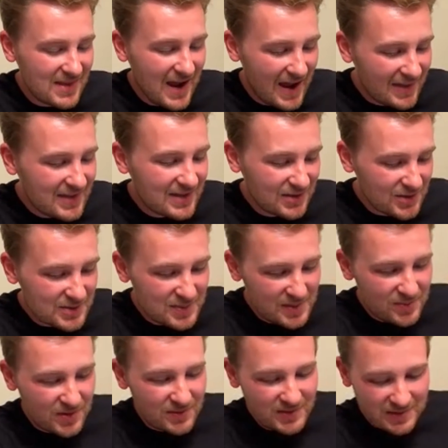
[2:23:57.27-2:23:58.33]
I think those
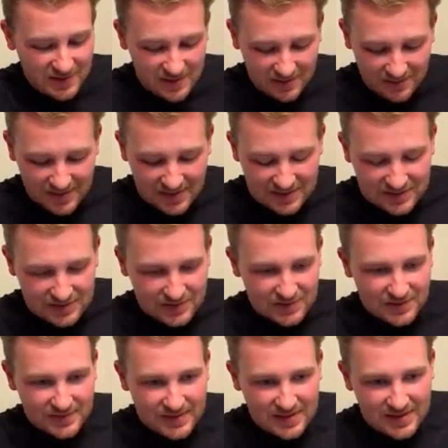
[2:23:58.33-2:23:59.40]
people are really good at reading
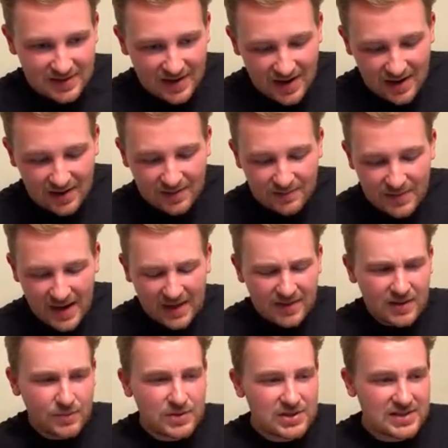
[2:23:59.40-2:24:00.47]
too. I
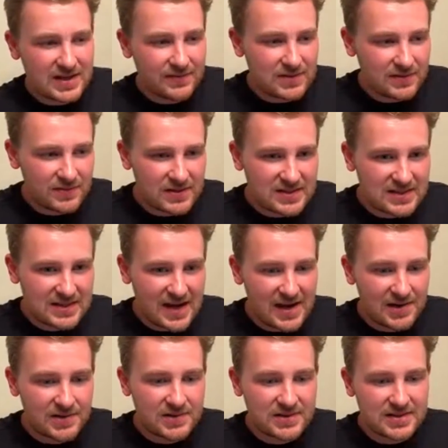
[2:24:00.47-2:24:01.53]
think we just have different
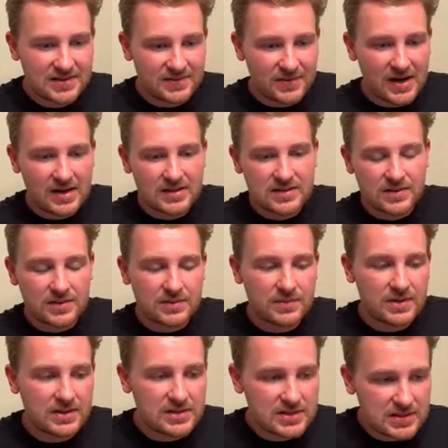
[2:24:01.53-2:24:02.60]
styles, right? So it
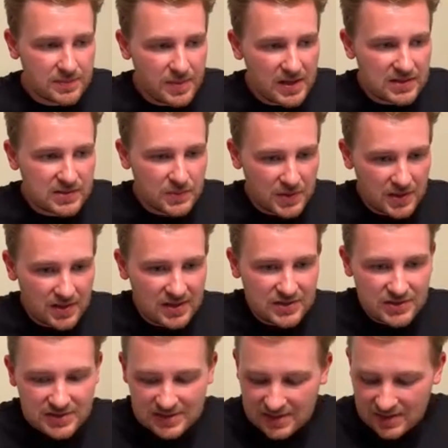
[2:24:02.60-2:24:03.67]
really just depends on what you're
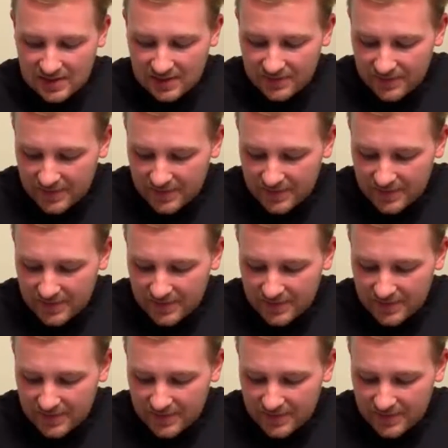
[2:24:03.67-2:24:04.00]
interested in.